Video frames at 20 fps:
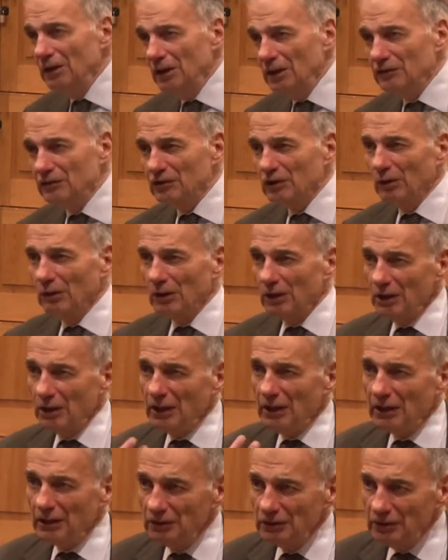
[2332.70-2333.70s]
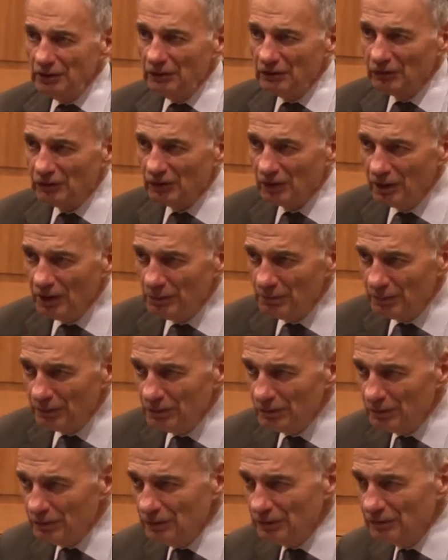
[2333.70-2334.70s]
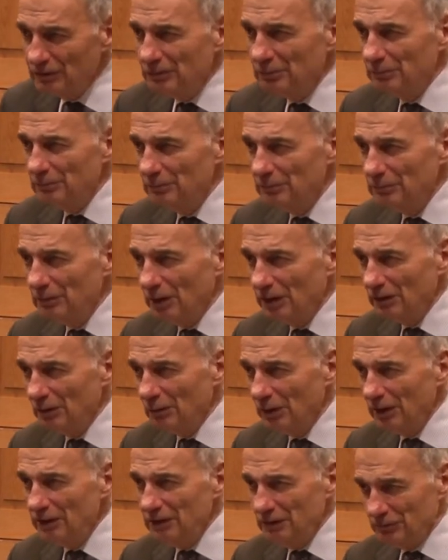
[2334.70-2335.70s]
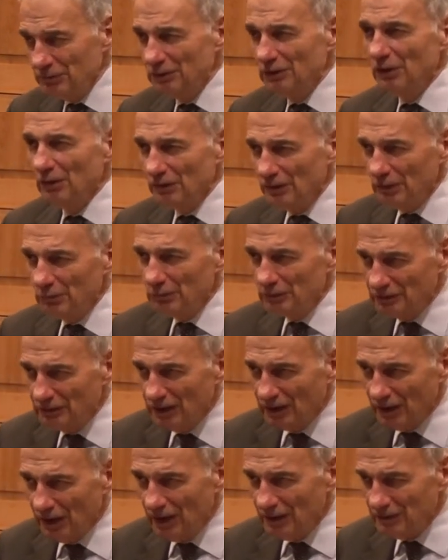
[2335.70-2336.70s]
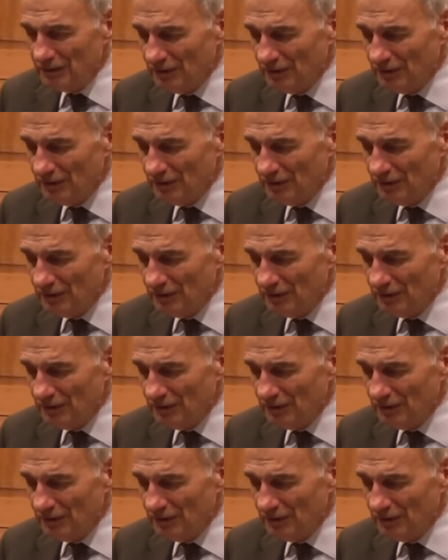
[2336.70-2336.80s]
And so are a lot of leaders of labor unions, by the way, even though they would deny